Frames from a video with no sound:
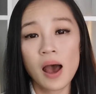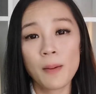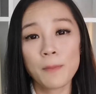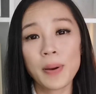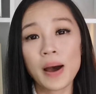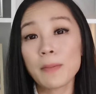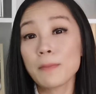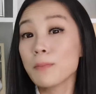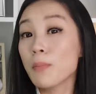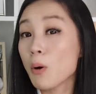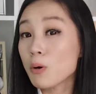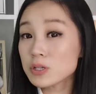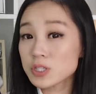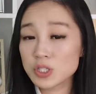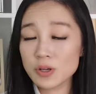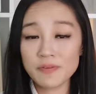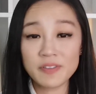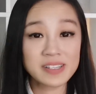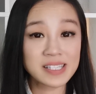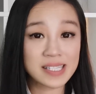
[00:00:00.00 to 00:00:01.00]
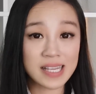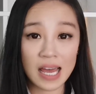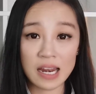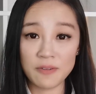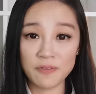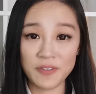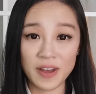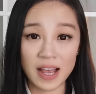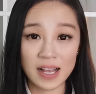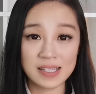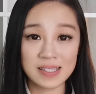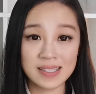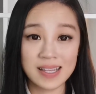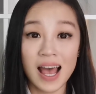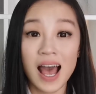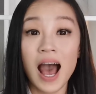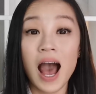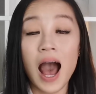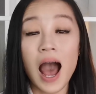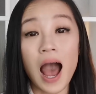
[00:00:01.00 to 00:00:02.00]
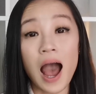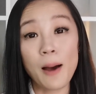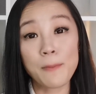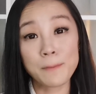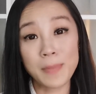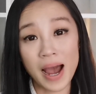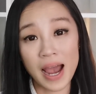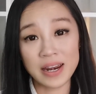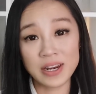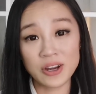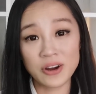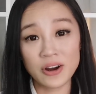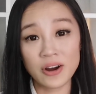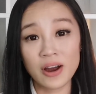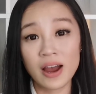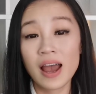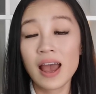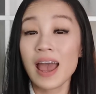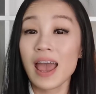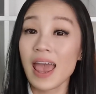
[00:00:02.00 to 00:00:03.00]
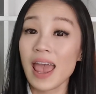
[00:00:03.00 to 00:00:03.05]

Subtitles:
but most of the side effects are minor